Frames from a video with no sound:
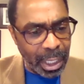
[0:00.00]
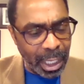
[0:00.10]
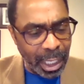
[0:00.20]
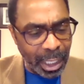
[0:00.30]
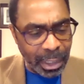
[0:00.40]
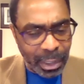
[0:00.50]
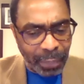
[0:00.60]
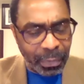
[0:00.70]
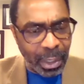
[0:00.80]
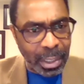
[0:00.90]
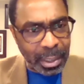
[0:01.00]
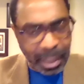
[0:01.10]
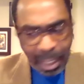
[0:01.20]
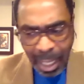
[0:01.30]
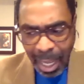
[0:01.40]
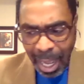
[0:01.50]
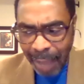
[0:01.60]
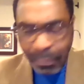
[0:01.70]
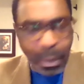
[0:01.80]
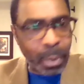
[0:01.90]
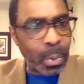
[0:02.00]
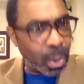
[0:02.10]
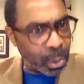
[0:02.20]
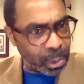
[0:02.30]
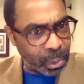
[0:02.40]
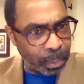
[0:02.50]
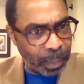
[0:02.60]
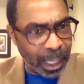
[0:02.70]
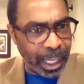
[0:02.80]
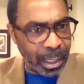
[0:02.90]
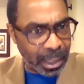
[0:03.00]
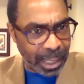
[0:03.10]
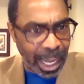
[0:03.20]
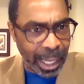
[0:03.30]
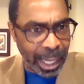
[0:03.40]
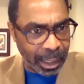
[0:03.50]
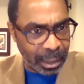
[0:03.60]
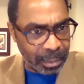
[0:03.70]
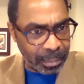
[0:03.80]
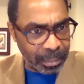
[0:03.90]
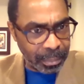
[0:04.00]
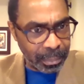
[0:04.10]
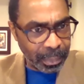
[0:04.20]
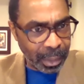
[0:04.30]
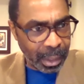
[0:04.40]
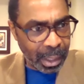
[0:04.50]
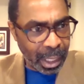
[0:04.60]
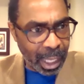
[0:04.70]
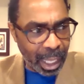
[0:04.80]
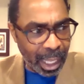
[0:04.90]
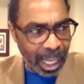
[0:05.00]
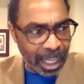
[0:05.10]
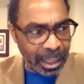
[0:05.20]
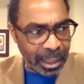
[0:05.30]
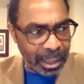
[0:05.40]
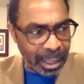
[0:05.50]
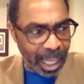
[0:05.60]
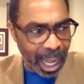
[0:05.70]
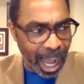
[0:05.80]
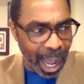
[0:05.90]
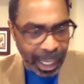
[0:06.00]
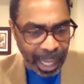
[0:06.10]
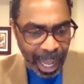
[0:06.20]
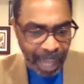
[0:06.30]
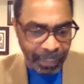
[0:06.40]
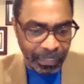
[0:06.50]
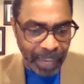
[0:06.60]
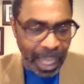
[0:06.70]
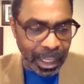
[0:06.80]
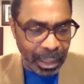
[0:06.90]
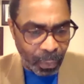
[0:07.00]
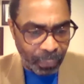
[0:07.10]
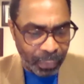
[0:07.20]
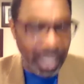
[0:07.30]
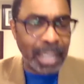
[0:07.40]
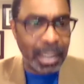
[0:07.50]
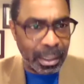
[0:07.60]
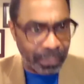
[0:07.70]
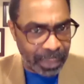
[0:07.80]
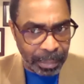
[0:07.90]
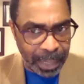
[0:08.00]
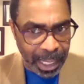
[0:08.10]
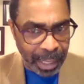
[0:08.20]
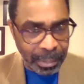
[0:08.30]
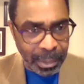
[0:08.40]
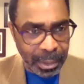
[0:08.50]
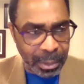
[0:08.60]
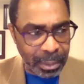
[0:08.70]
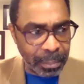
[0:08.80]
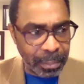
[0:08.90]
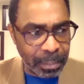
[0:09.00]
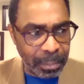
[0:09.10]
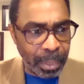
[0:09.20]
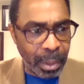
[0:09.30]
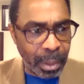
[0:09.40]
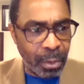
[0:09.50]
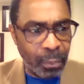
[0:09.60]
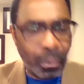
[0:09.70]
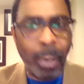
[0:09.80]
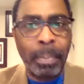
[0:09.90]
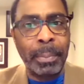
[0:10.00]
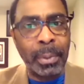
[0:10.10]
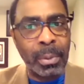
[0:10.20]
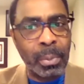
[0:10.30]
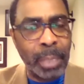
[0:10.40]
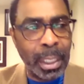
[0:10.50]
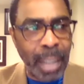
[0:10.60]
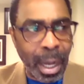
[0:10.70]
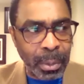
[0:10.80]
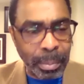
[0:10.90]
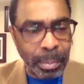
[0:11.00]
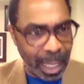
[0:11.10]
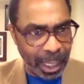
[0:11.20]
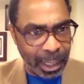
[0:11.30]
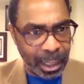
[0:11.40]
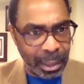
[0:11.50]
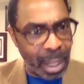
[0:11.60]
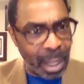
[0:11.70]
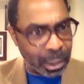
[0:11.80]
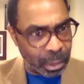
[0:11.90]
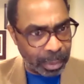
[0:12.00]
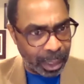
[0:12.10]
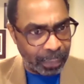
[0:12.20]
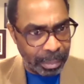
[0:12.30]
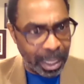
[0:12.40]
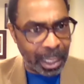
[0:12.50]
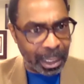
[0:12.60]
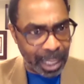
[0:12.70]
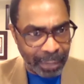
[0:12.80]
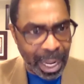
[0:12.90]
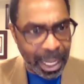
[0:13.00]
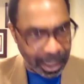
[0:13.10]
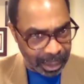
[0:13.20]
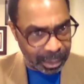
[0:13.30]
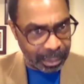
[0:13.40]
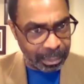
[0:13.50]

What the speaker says: each of us have our roles to play in society. And I find it offensive sometimes for people without medical knowledge to be giving medical advice.